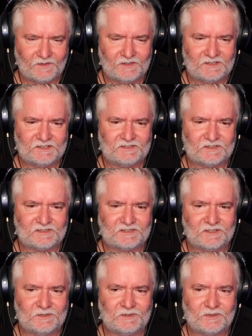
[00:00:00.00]
It just looks
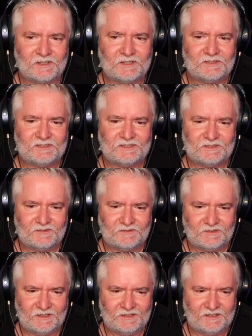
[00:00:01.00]
so gross
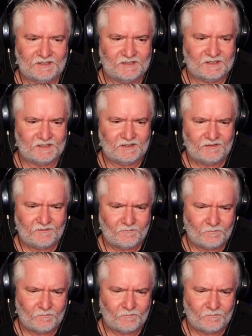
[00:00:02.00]
and icky.